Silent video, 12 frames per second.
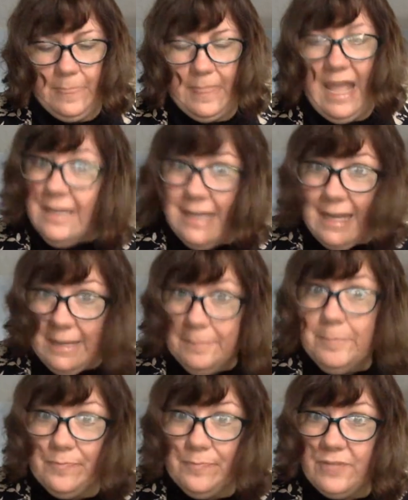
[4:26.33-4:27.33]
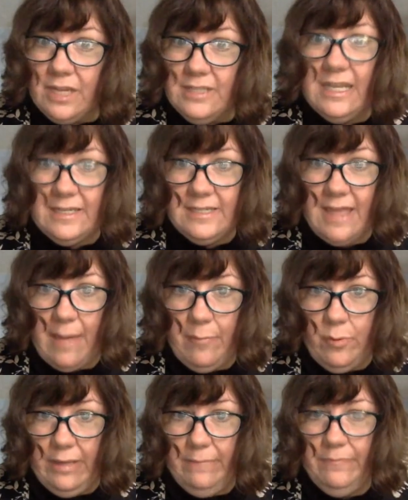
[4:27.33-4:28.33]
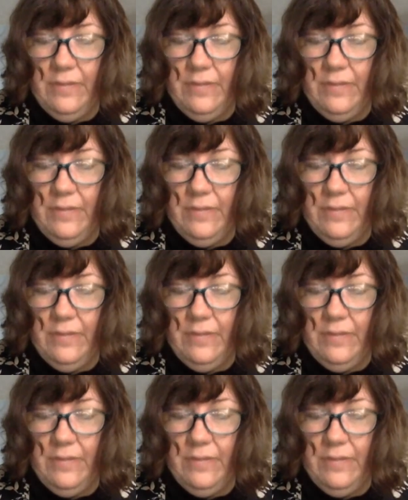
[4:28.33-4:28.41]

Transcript: editing to get to that point.